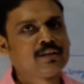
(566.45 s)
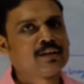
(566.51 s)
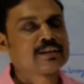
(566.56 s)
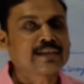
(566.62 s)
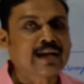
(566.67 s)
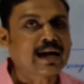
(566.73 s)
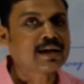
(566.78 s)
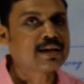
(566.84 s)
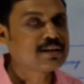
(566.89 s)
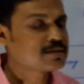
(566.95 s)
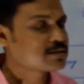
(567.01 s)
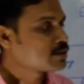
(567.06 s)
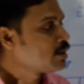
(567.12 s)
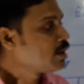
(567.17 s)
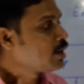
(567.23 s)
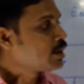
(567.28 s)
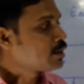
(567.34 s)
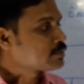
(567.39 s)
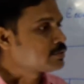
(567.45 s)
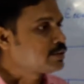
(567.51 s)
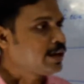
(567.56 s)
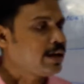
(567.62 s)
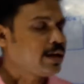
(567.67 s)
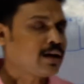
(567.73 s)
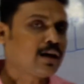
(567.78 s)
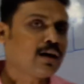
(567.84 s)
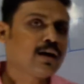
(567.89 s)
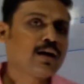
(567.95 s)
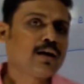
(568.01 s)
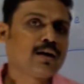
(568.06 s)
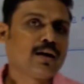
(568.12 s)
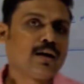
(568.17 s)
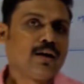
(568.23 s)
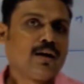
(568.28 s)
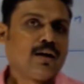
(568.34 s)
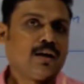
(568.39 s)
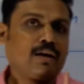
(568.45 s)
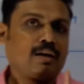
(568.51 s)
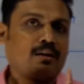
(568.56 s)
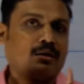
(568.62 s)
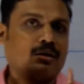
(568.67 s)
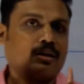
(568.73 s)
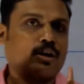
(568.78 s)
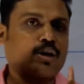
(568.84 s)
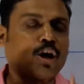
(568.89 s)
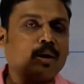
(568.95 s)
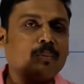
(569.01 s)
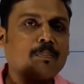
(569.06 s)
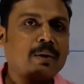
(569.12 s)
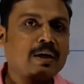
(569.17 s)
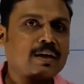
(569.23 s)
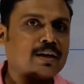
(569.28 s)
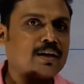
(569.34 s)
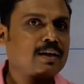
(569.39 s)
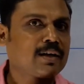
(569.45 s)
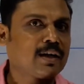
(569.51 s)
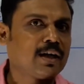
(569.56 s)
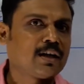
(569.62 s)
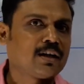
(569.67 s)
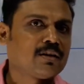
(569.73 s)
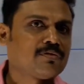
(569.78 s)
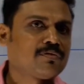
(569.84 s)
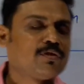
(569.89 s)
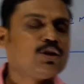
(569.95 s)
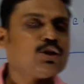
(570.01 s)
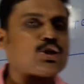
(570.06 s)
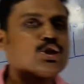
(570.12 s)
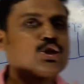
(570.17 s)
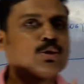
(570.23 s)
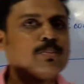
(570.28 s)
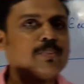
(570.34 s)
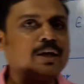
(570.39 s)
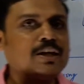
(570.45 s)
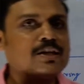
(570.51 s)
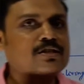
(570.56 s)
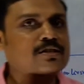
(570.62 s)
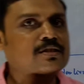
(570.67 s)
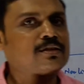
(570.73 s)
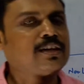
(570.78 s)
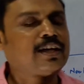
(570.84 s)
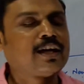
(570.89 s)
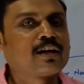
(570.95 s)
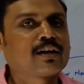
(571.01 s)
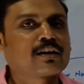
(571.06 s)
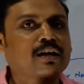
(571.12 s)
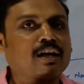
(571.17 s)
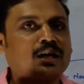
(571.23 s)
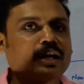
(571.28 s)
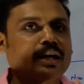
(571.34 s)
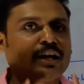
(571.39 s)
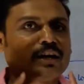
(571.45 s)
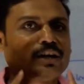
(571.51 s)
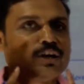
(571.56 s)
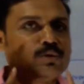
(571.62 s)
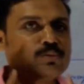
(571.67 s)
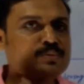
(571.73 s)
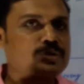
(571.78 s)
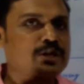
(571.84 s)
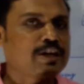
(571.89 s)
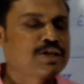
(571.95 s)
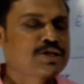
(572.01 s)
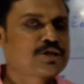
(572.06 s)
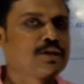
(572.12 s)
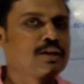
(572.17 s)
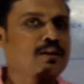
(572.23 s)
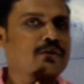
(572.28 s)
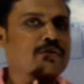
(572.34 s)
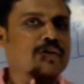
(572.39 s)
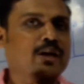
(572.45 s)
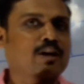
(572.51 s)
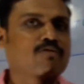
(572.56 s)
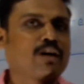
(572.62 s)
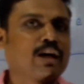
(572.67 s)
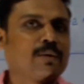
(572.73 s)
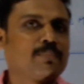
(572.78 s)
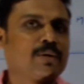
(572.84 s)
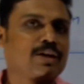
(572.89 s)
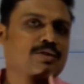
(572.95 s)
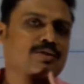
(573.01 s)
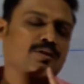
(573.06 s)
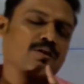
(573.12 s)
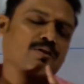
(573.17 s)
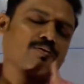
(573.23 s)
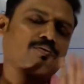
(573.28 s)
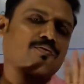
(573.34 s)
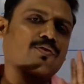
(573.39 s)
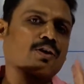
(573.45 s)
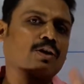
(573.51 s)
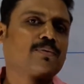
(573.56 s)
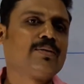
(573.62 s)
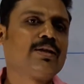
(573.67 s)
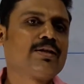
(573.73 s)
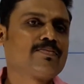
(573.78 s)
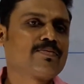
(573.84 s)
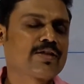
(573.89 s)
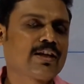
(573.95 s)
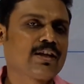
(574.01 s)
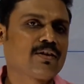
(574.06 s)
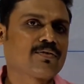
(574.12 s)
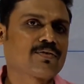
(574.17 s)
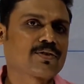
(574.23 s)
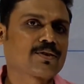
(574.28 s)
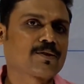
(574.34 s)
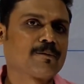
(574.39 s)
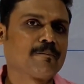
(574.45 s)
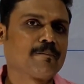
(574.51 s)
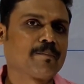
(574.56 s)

That is, they are competent enough to meet their nutritional requirement for themselves.